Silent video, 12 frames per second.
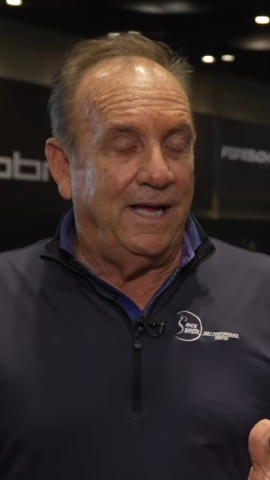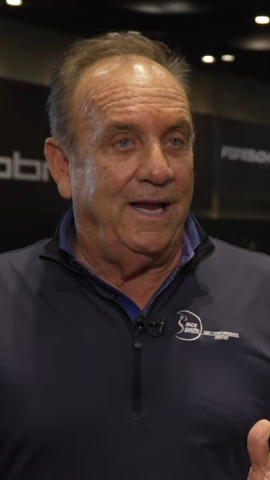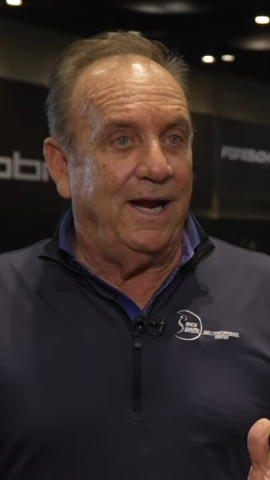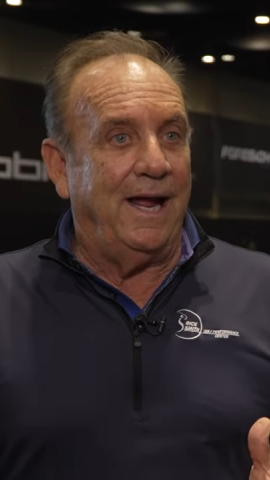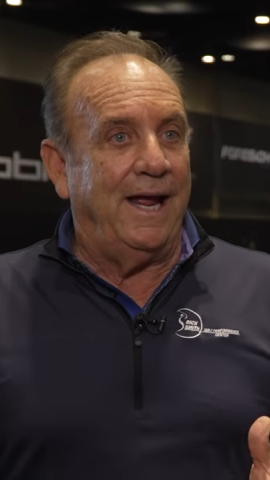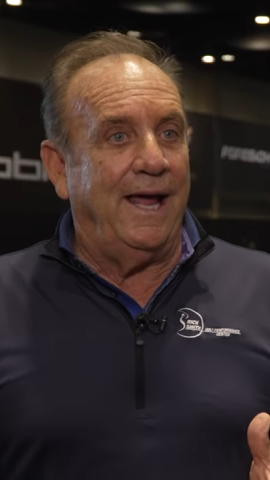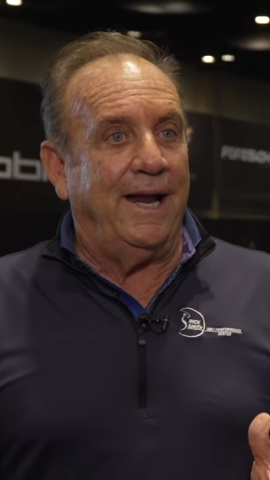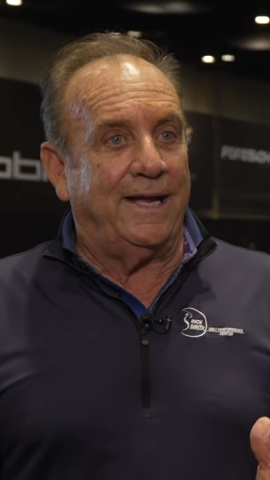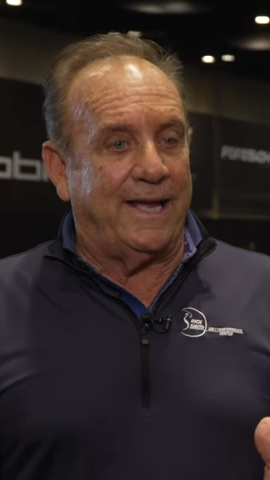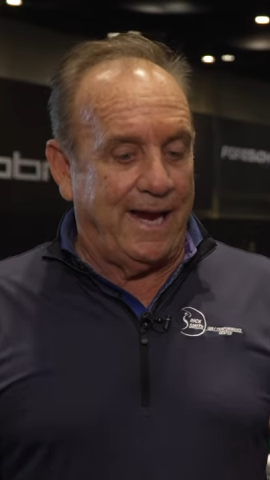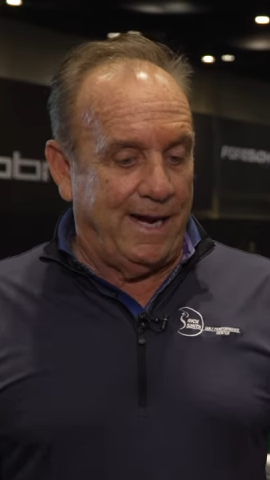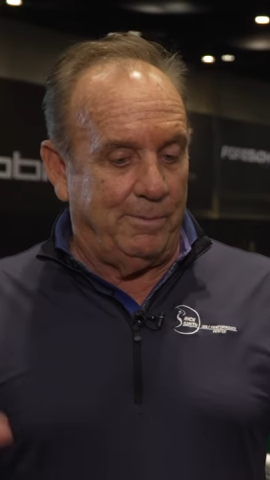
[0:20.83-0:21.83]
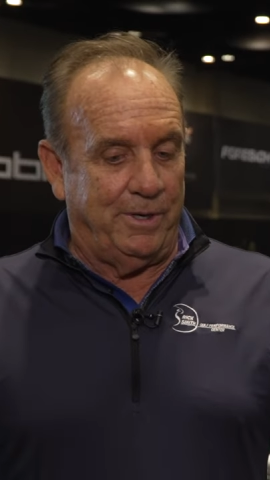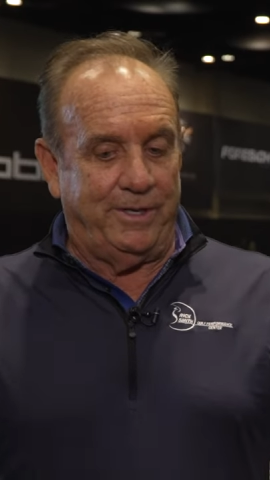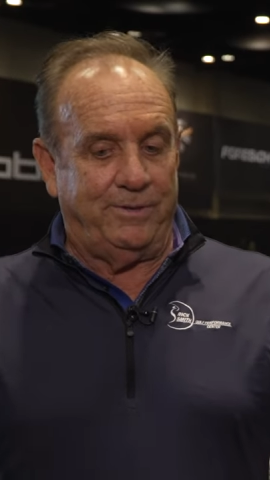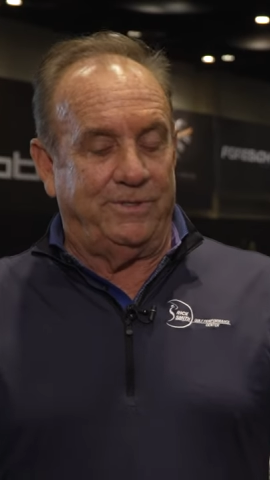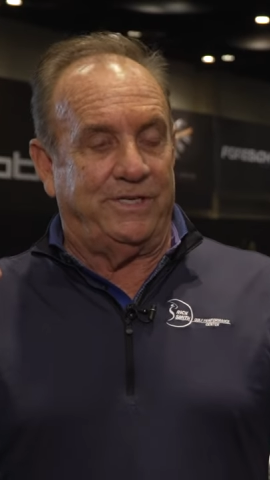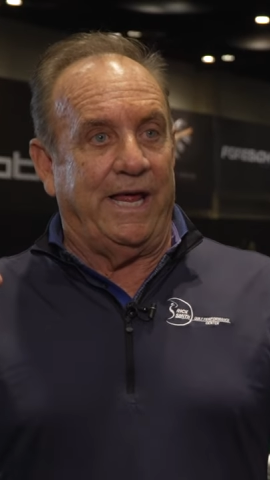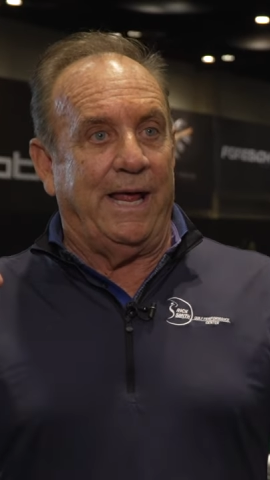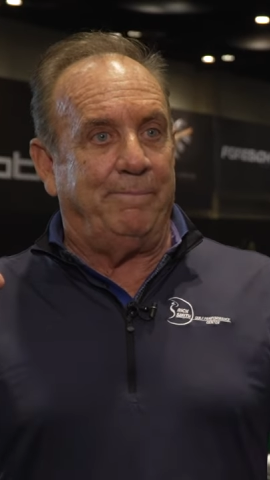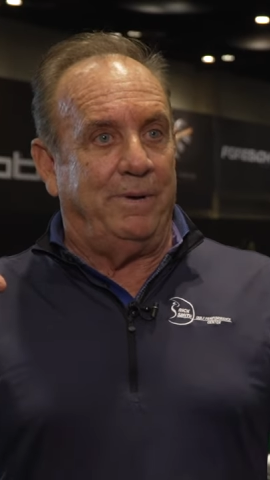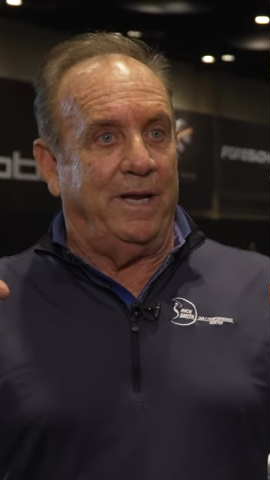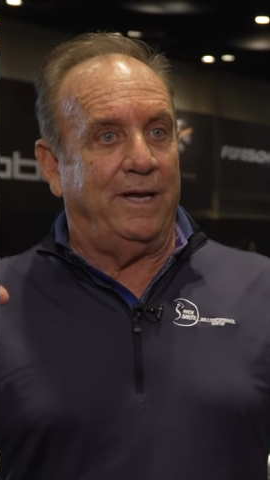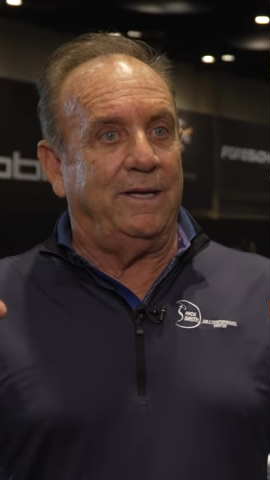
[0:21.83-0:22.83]
and I had a camera that was that
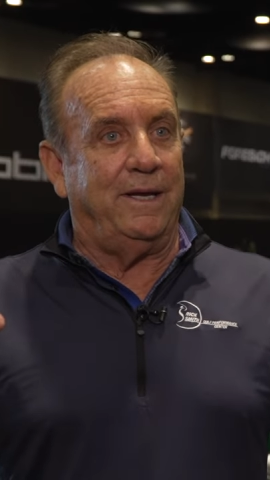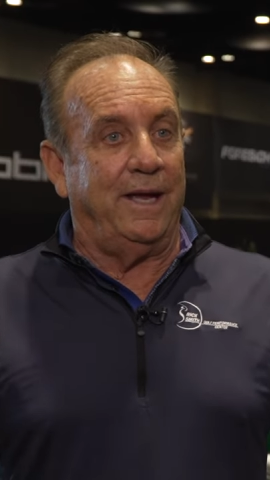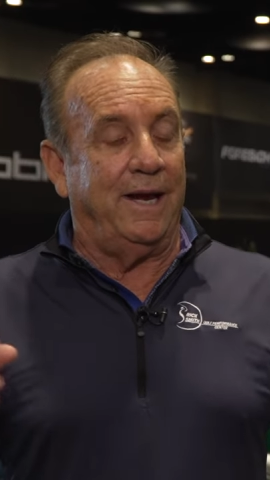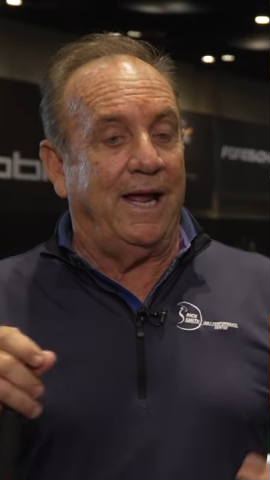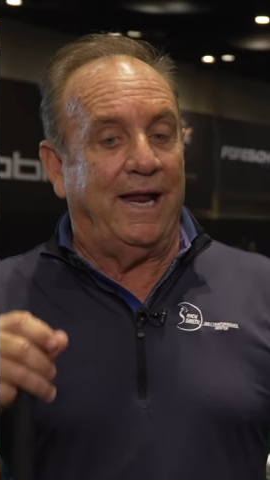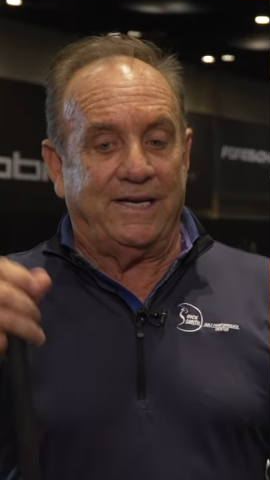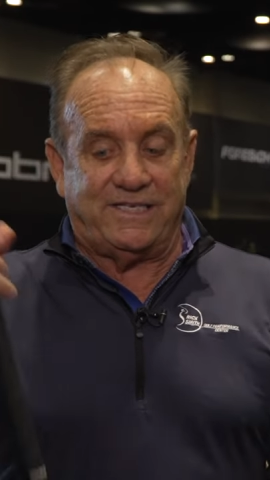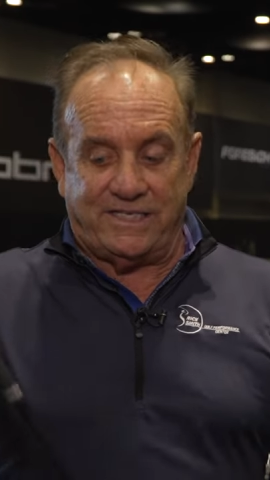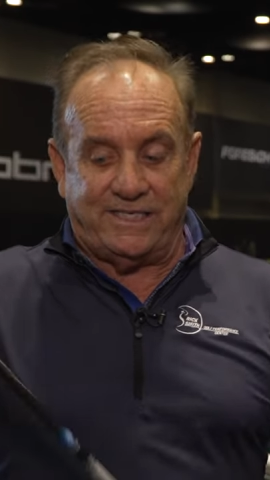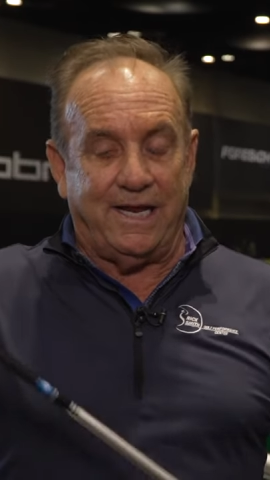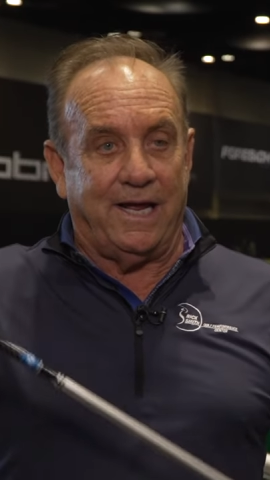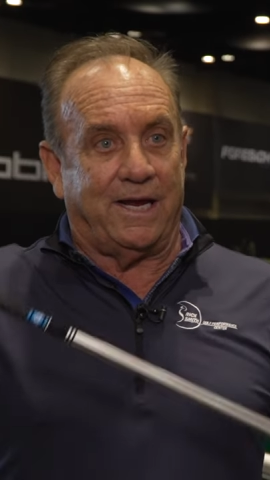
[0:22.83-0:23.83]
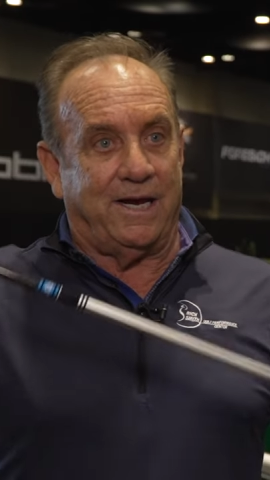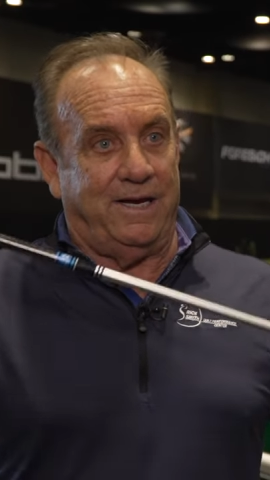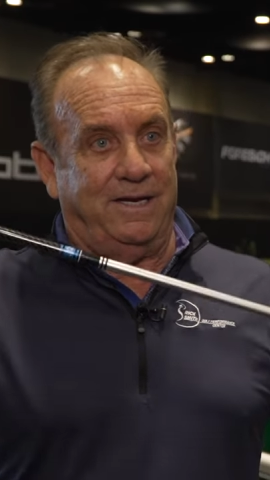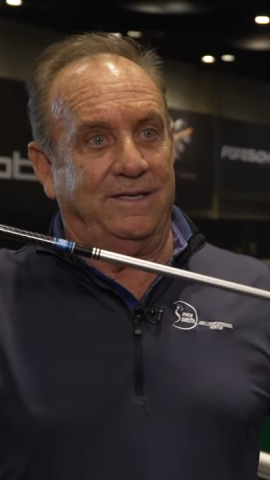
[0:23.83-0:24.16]
big, and I had a stick